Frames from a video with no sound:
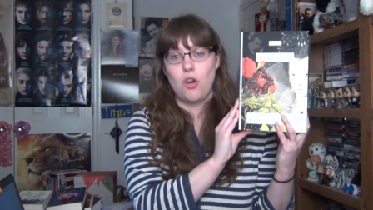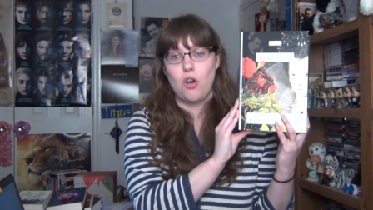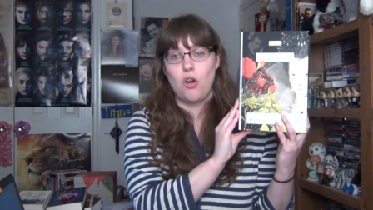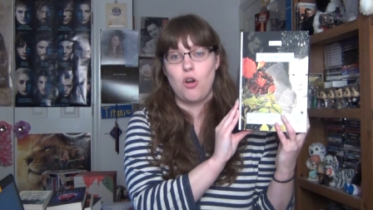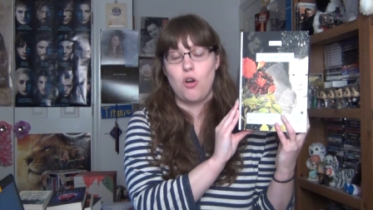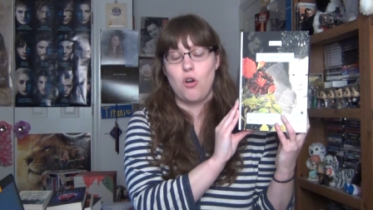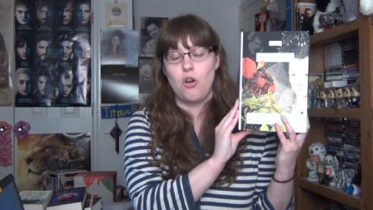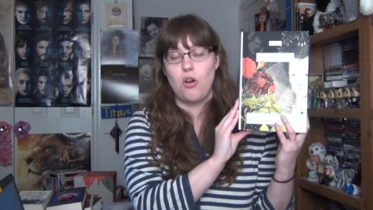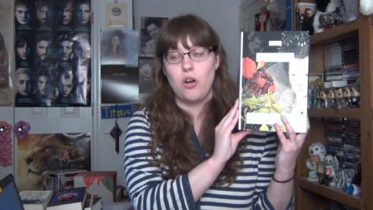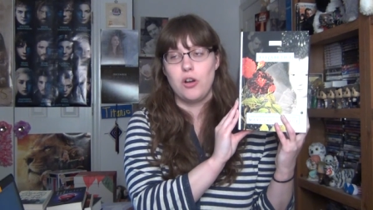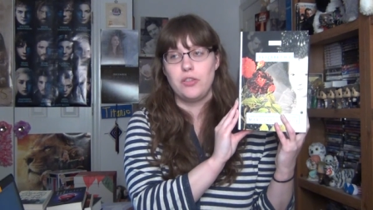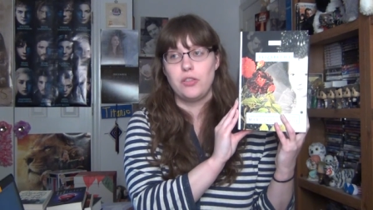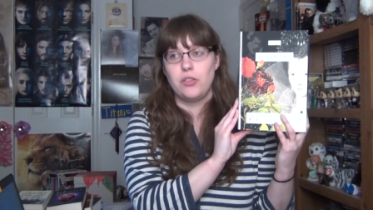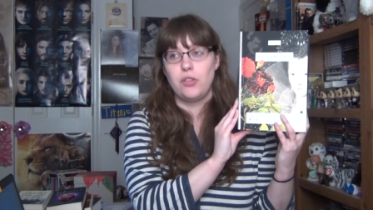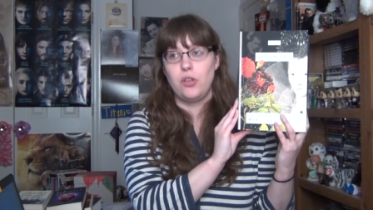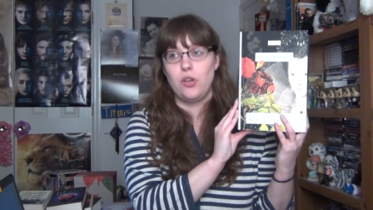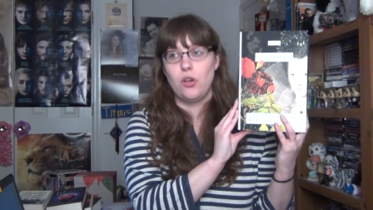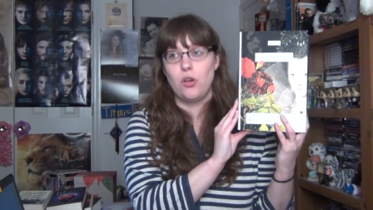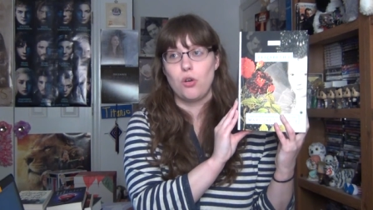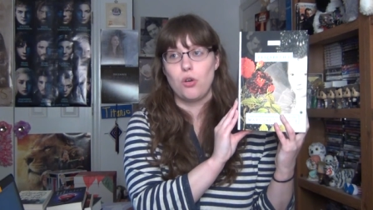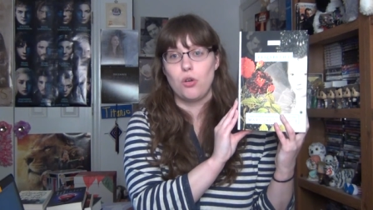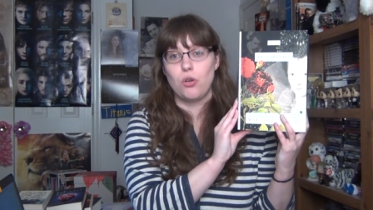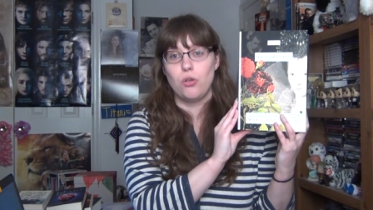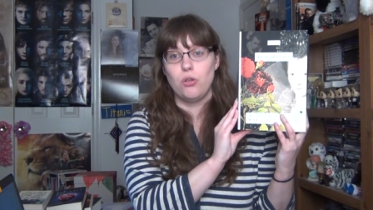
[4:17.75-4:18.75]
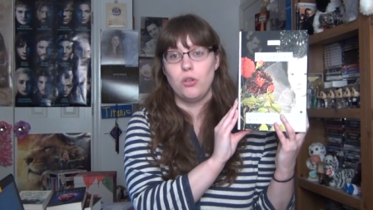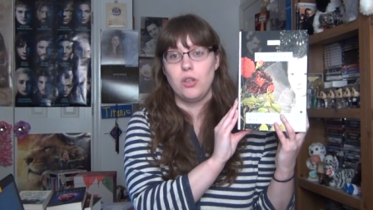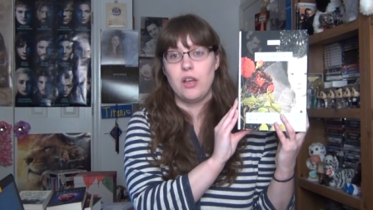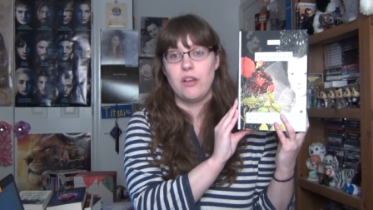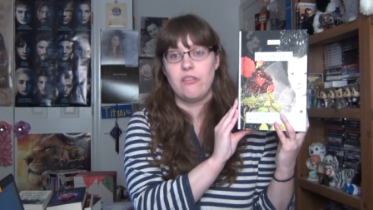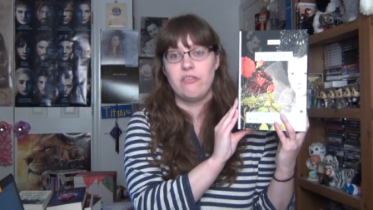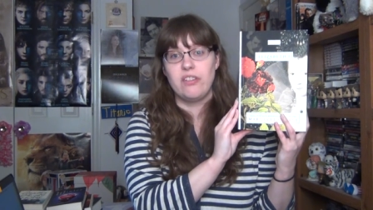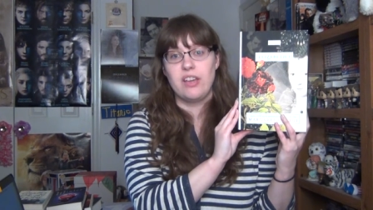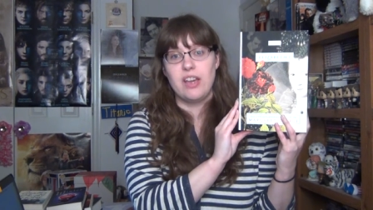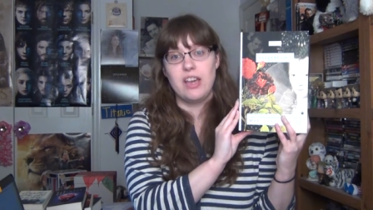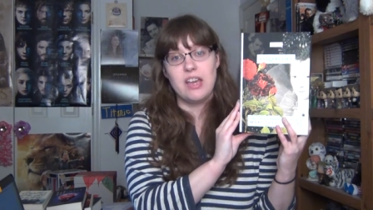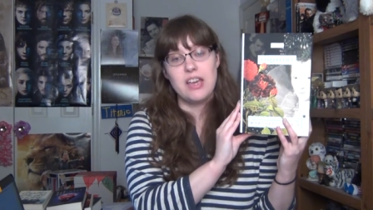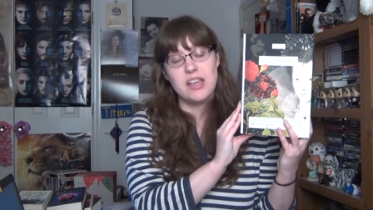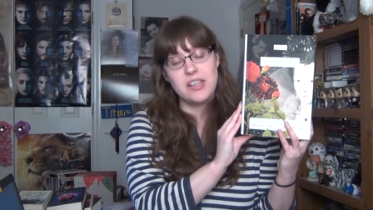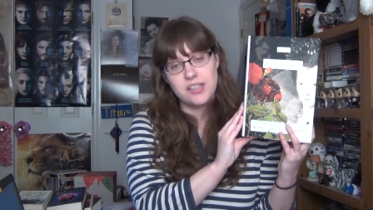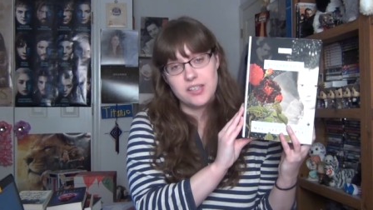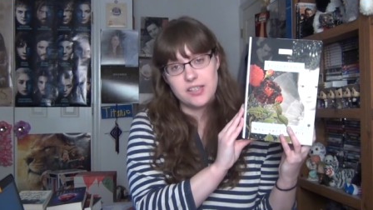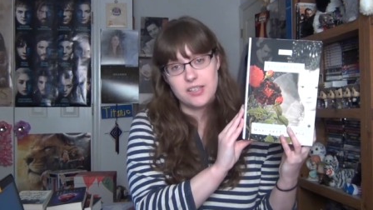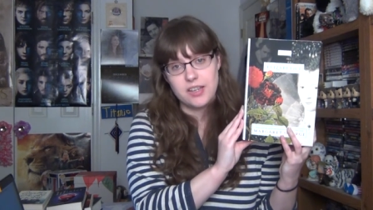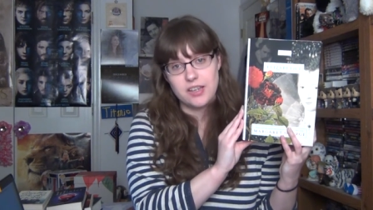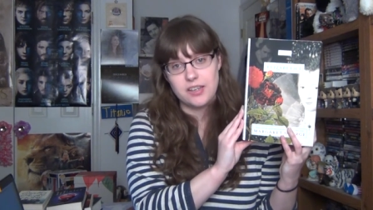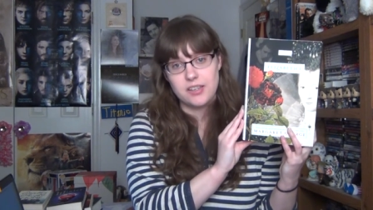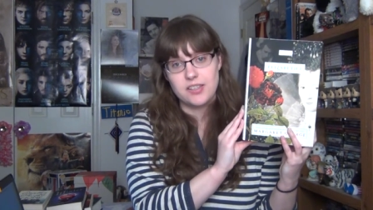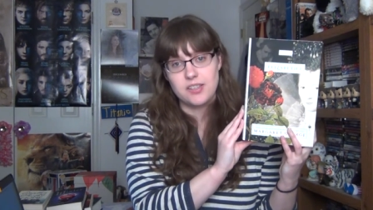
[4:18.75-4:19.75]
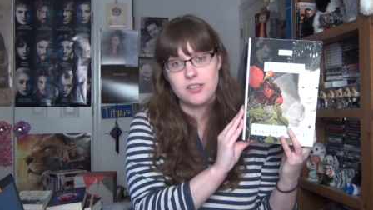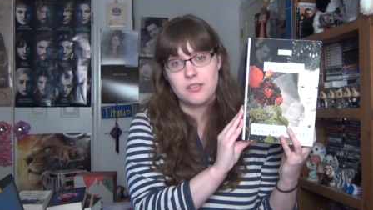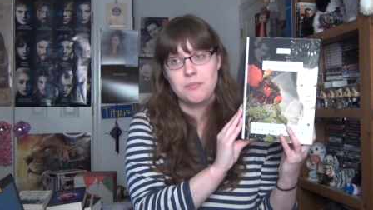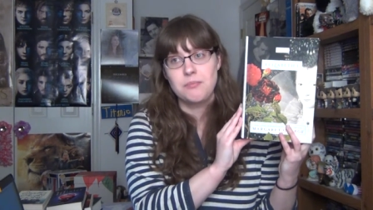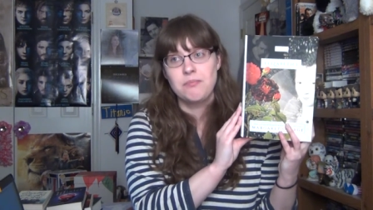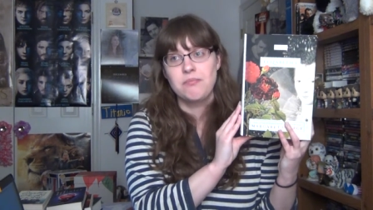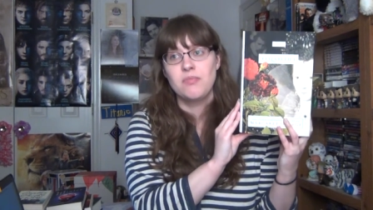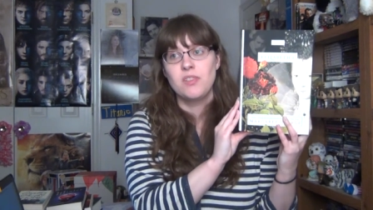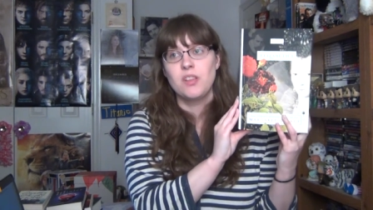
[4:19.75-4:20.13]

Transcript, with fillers: on the Earl of Essex,